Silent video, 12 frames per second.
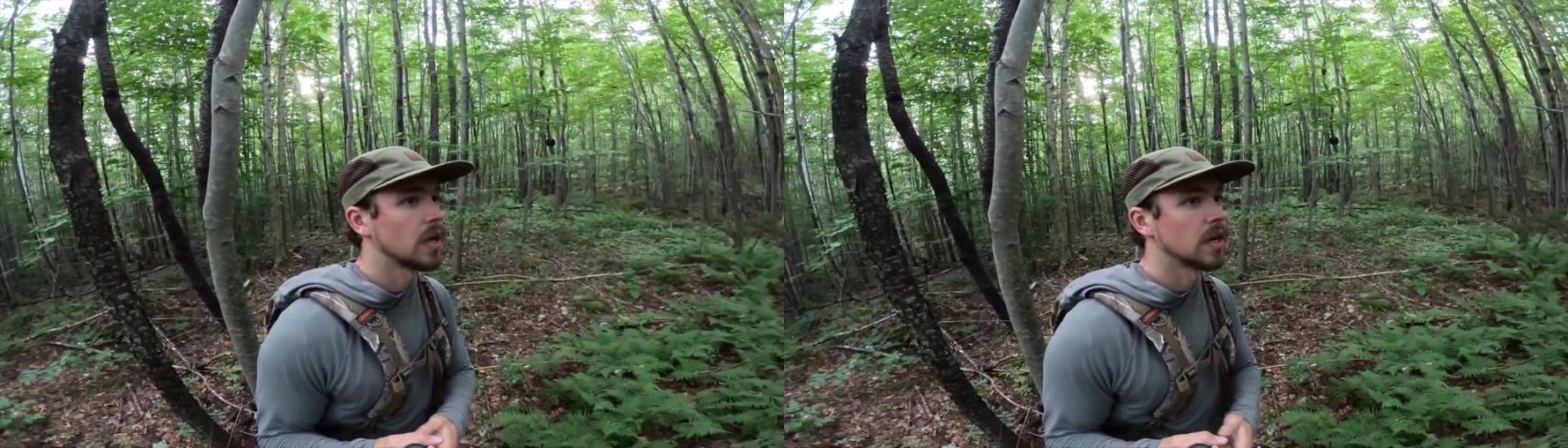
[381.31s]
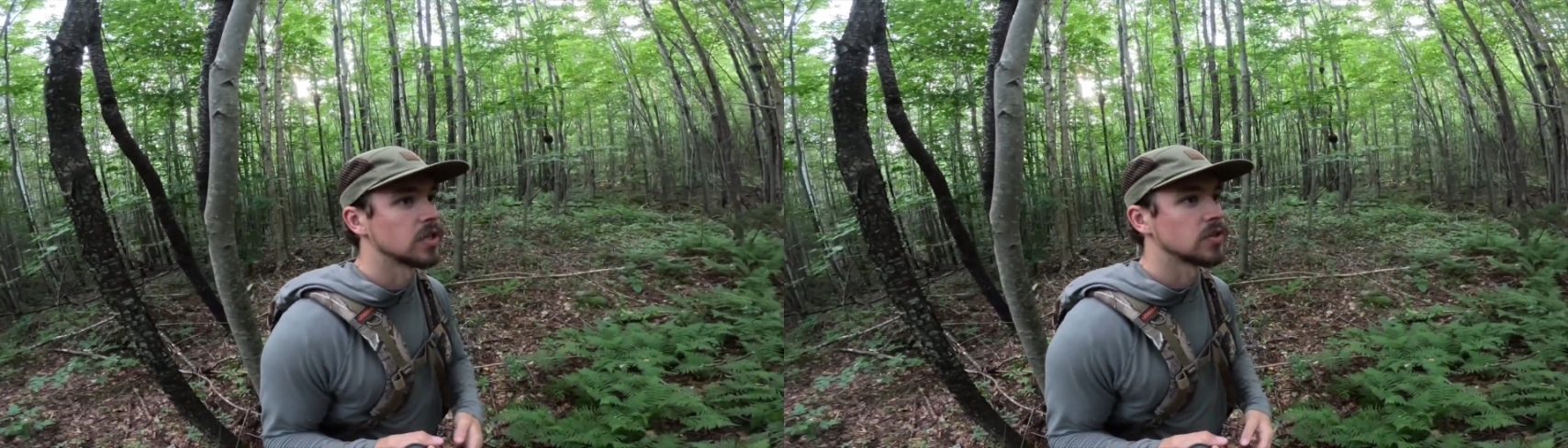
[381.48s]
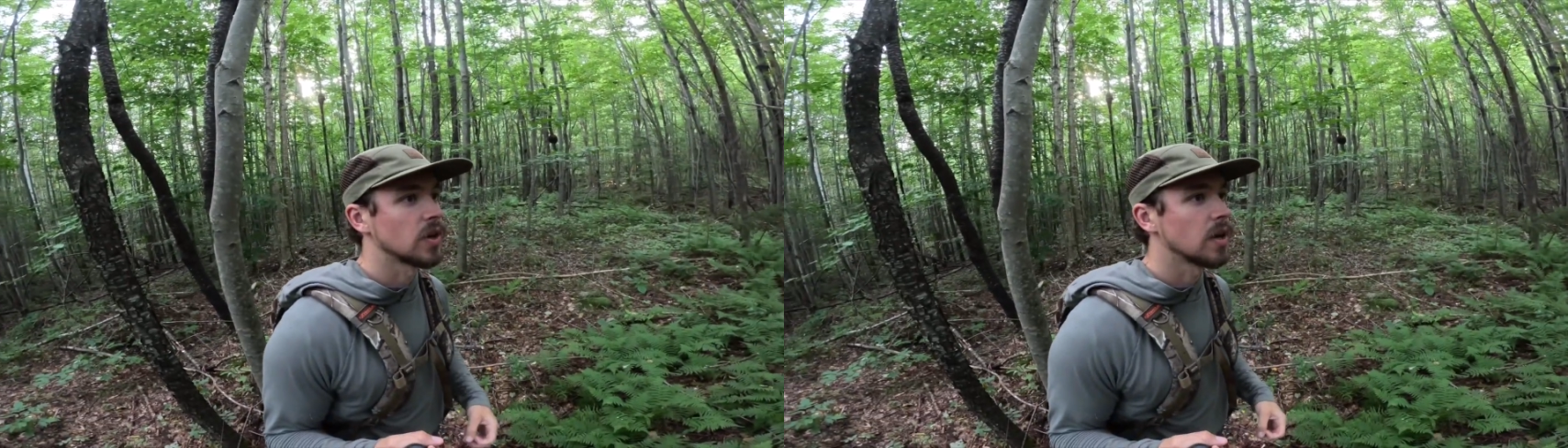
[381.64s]

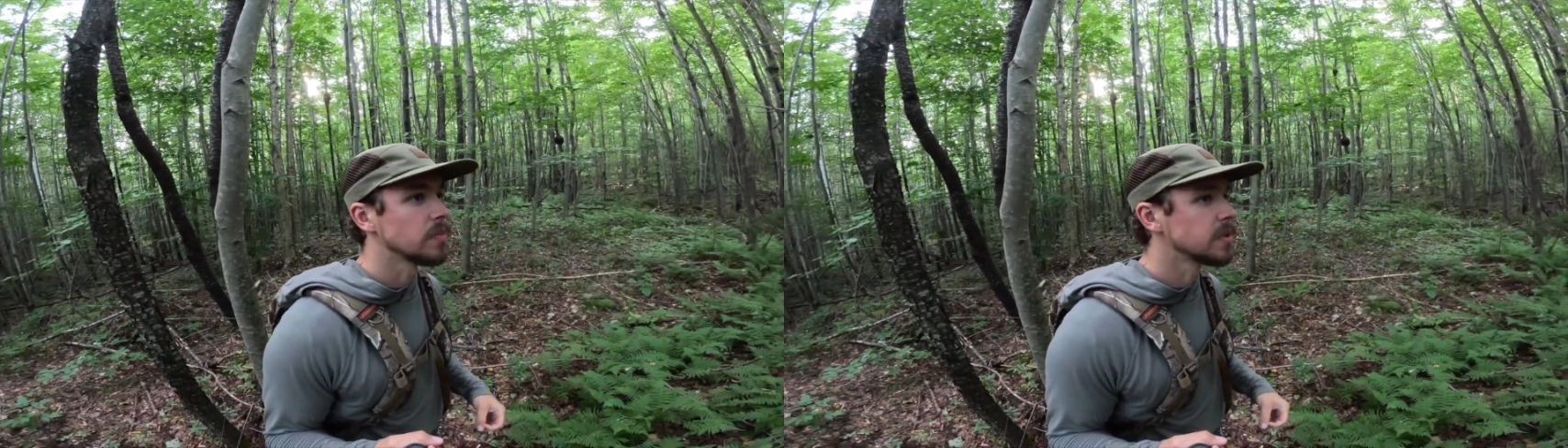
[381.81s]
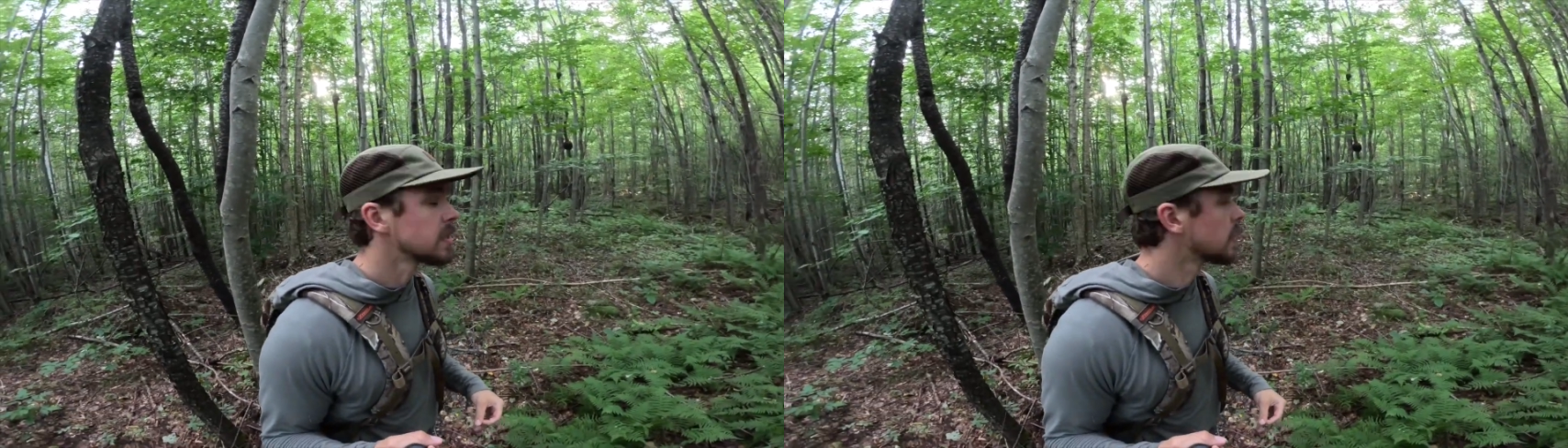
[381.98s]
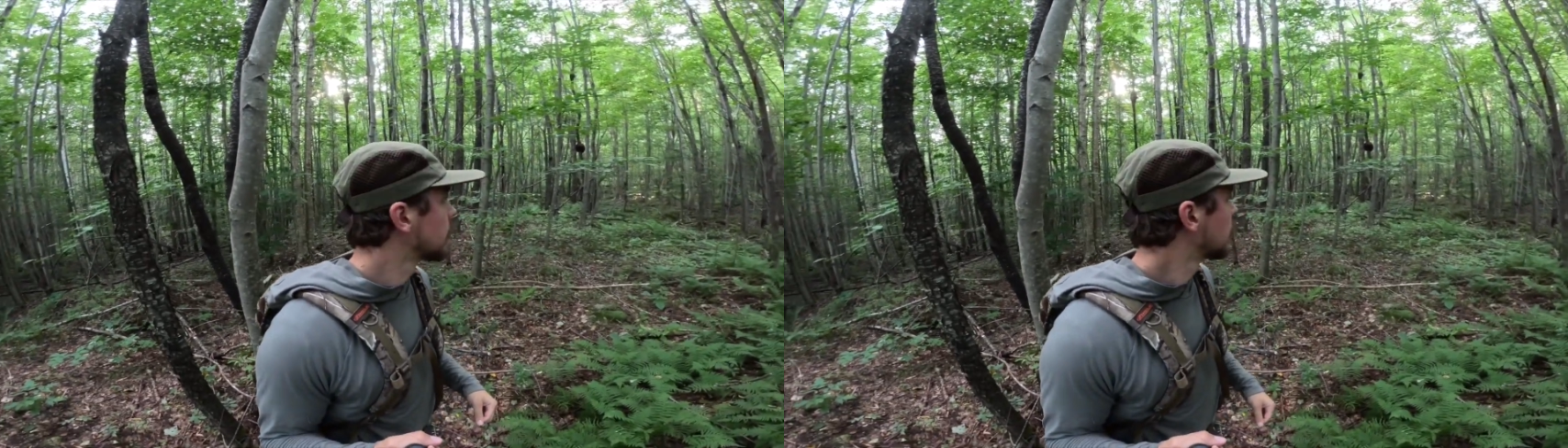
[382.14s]

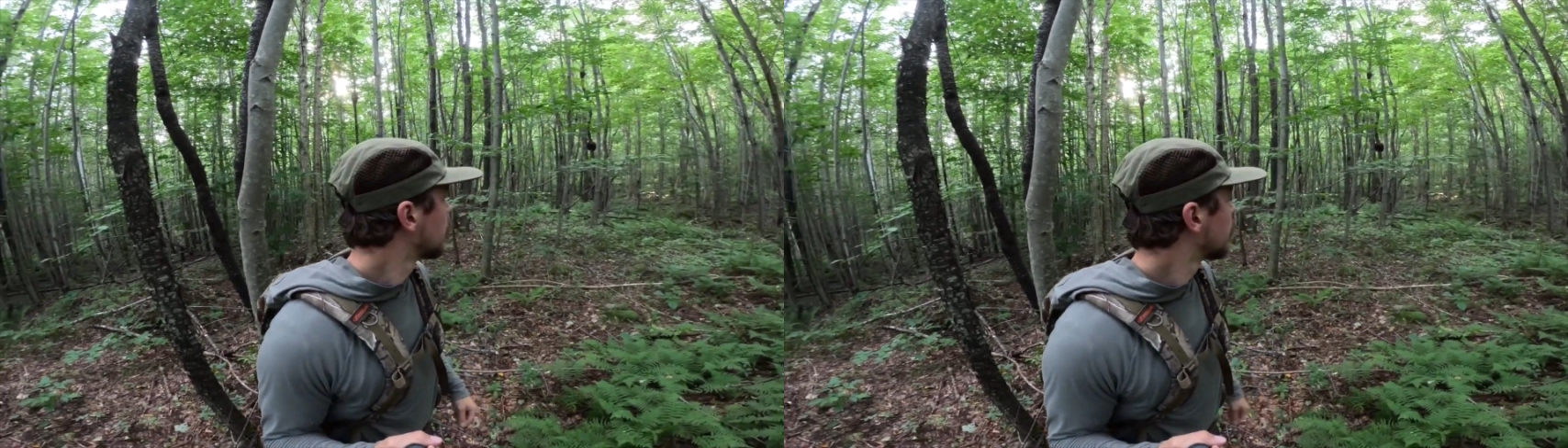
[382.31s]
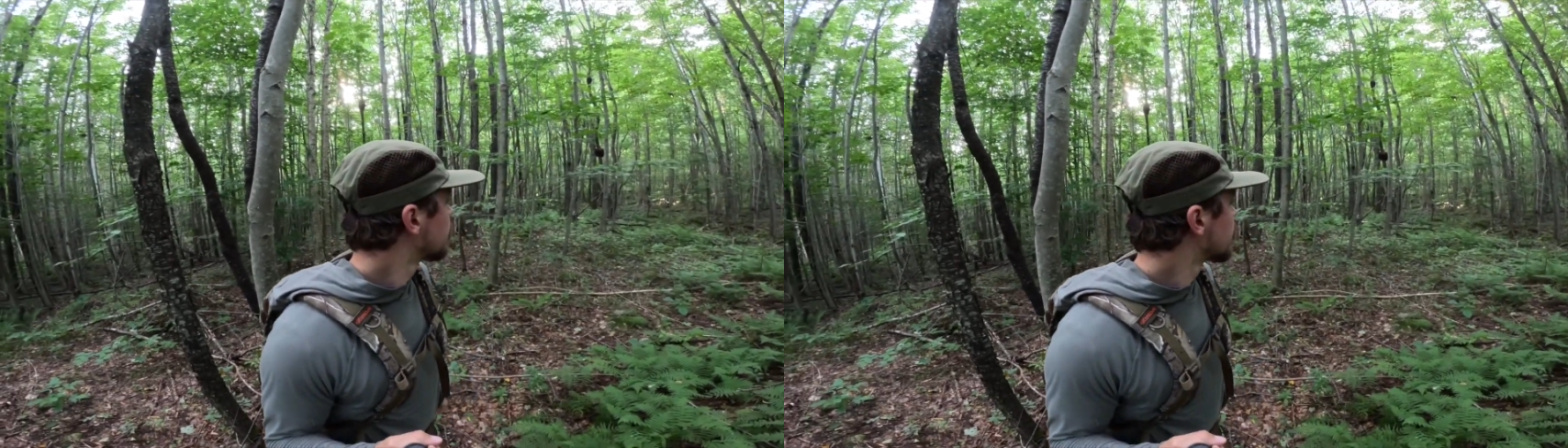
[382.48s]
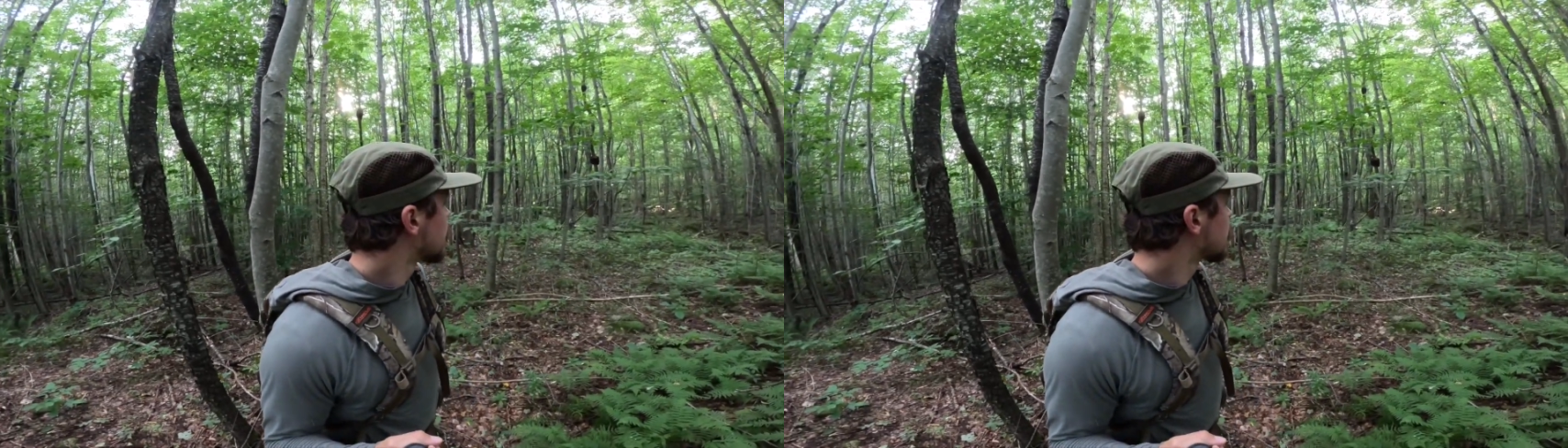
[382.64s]
shrubs.
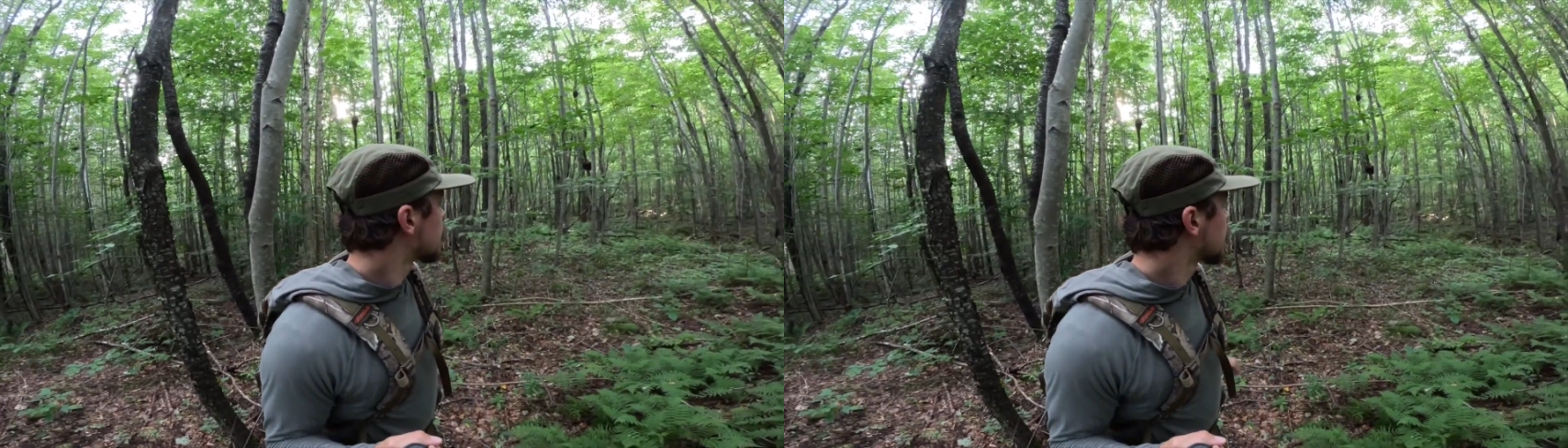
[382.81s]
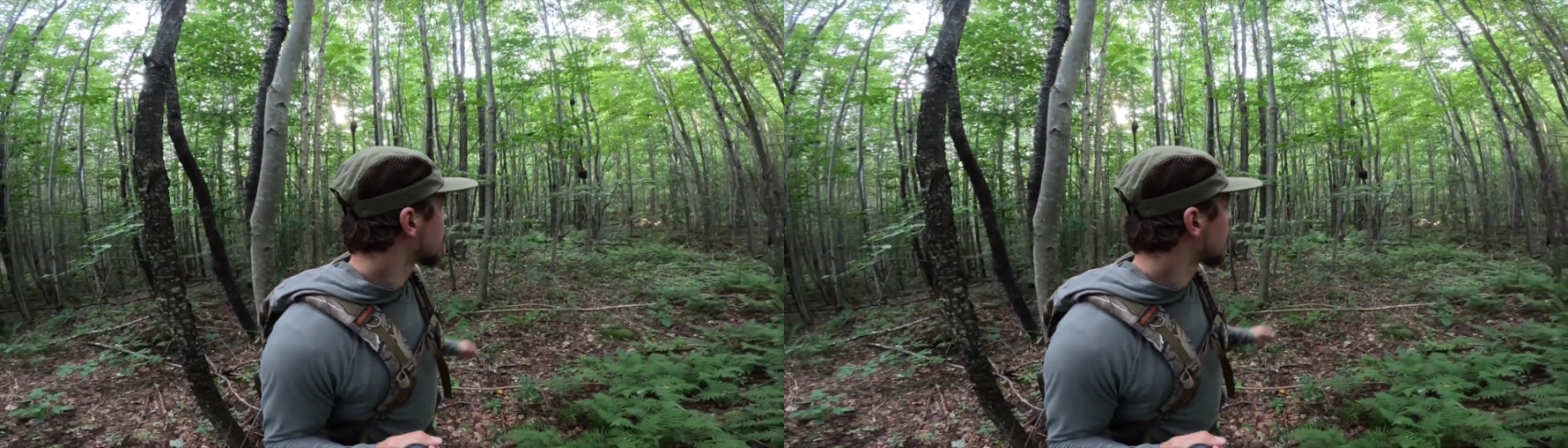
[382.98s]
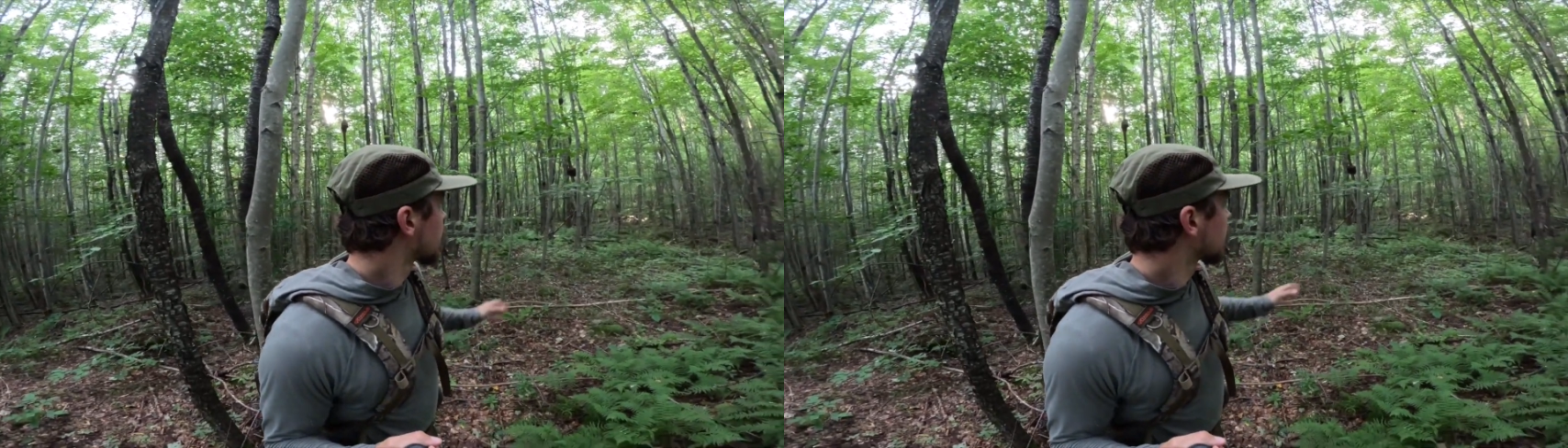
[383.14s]

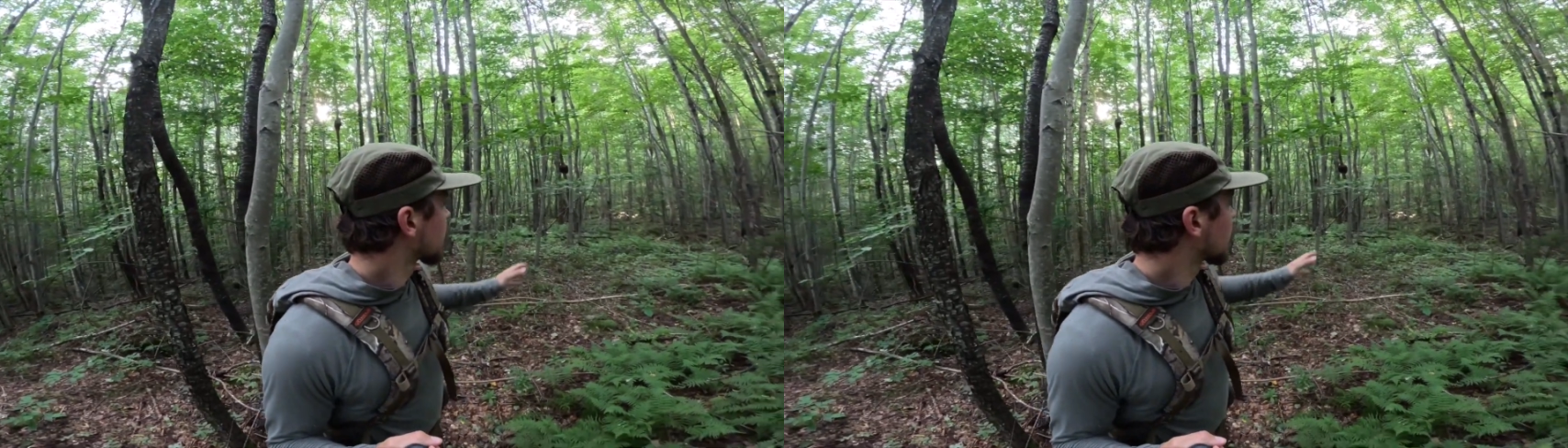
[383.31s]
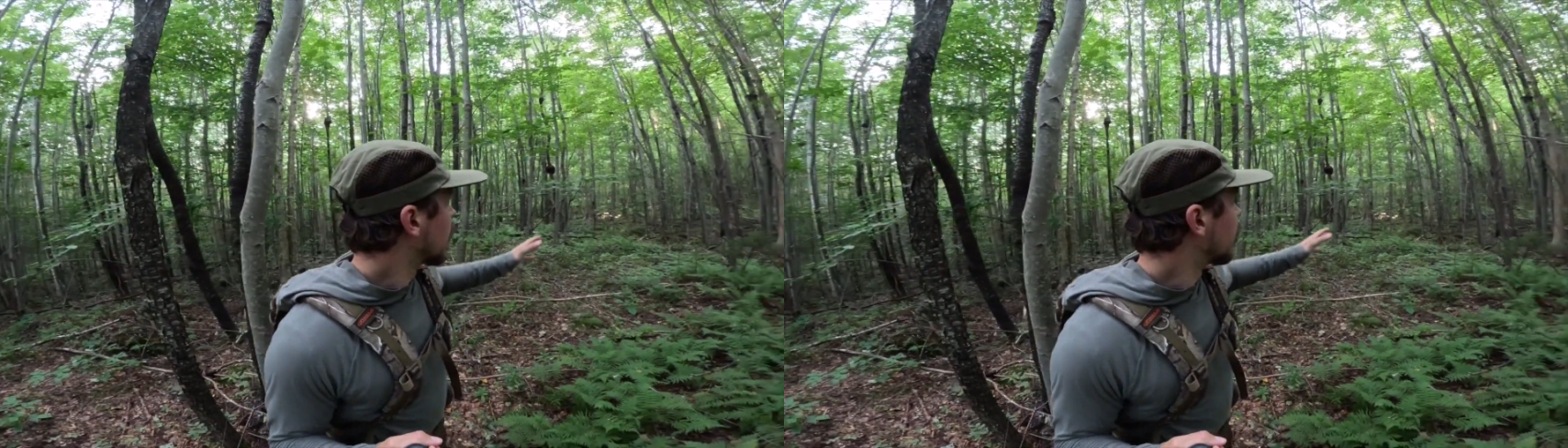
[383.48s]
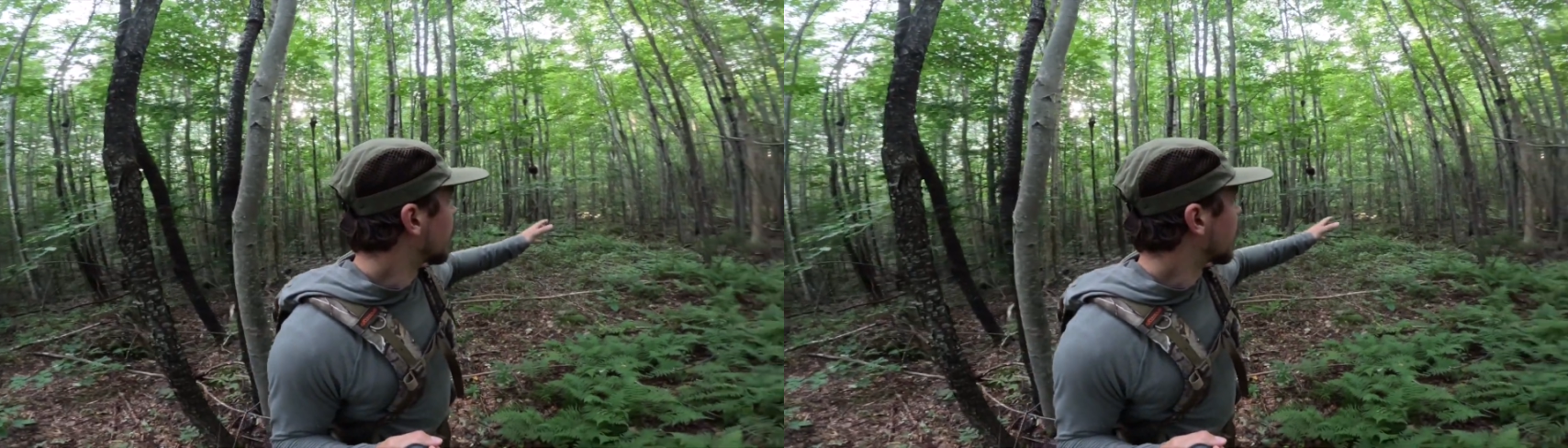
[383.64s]
And